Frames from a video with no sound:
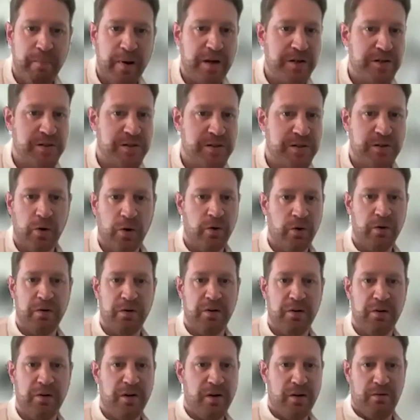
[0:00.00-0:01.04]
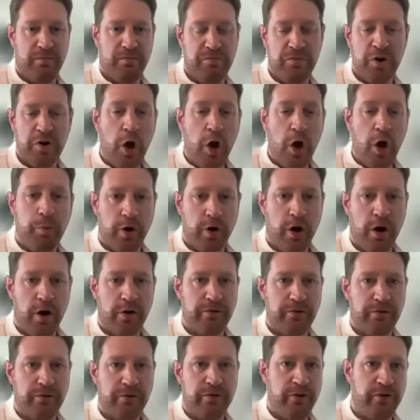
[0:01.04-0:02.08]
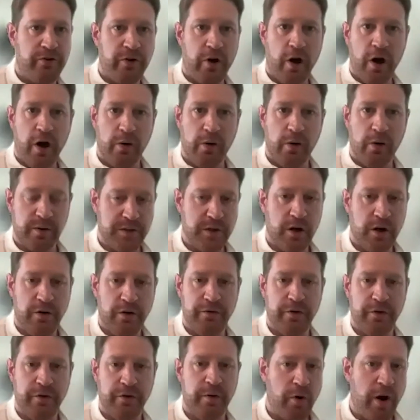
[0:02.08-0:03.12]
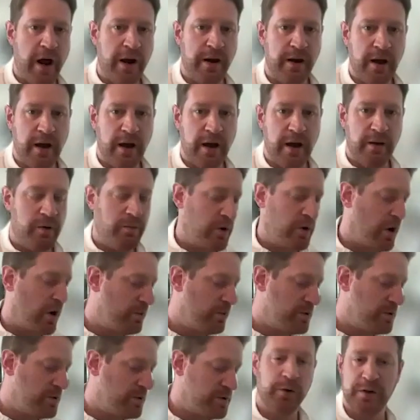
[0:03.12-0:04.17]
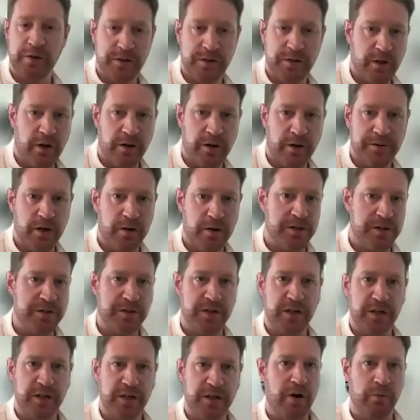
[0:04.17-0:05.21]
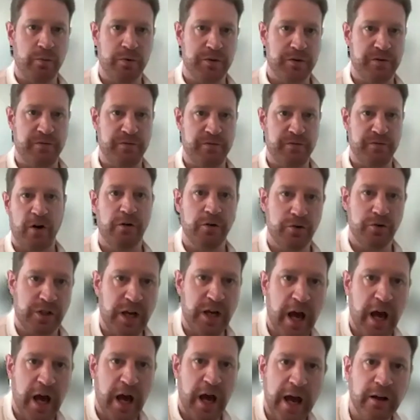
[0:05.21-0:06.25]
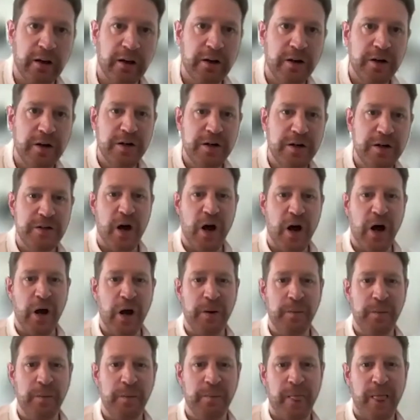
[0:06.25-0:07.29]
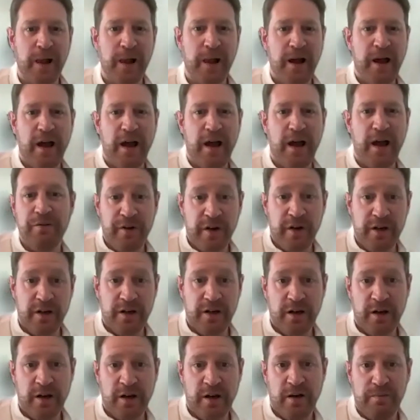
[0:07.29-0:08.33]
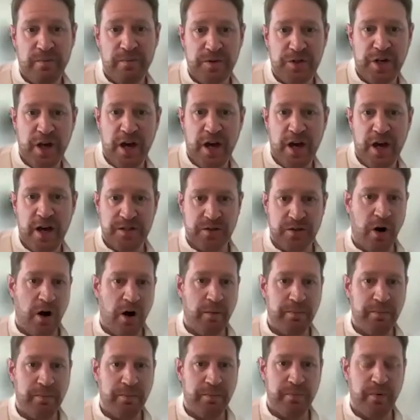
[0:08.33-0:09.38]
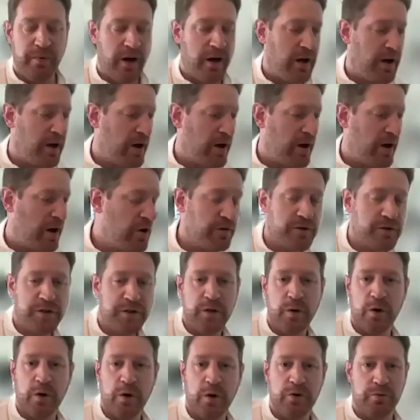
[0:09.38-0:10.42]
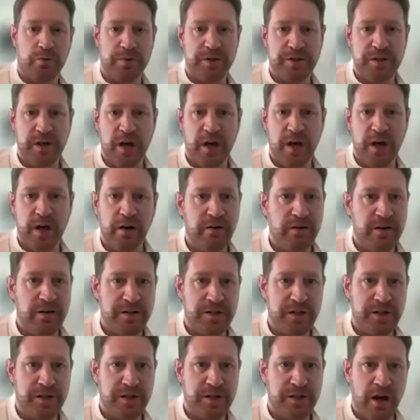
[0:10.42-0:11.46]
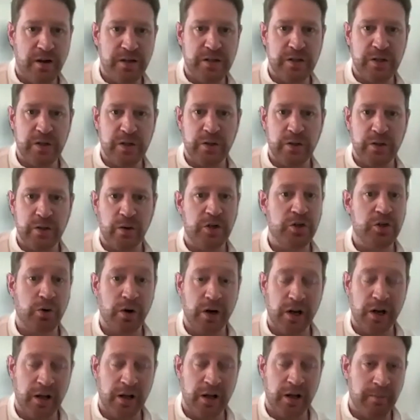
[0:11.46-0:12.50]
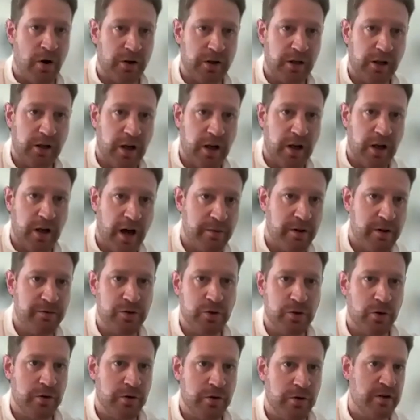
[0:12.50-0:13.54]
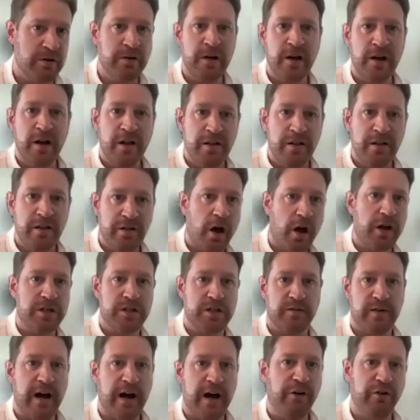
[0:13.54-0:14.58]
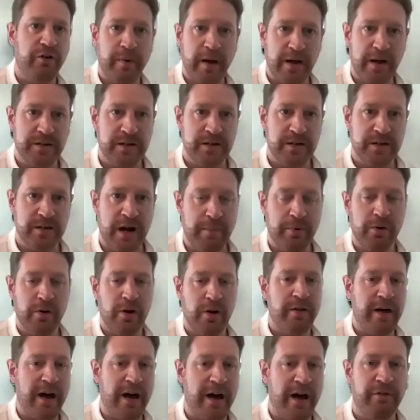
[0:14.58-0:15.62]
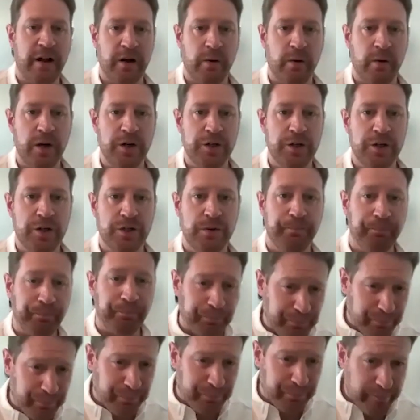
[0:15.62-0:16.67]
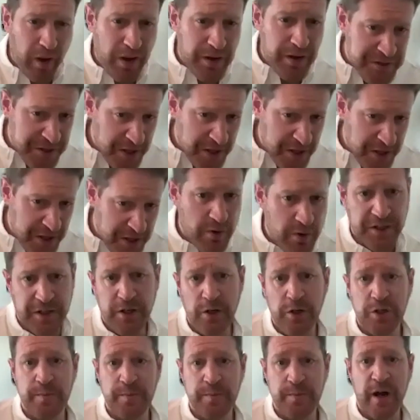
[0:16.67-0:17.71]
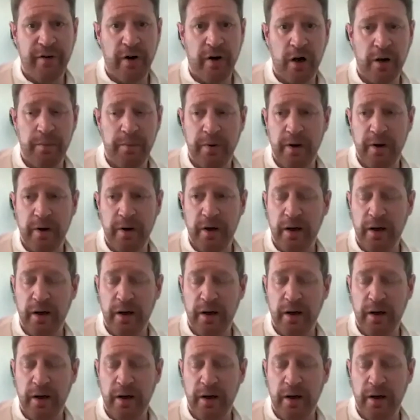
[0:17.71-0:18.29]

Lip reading: based on no product, just hiring staff and a brand name. And when I was building startups, a seed round was $500K. NVIDIA shares are up over 200% this year to a trillion market cap. They've joined the likes of Alphabet and Apple at that valuation. So there is a huge amount of hype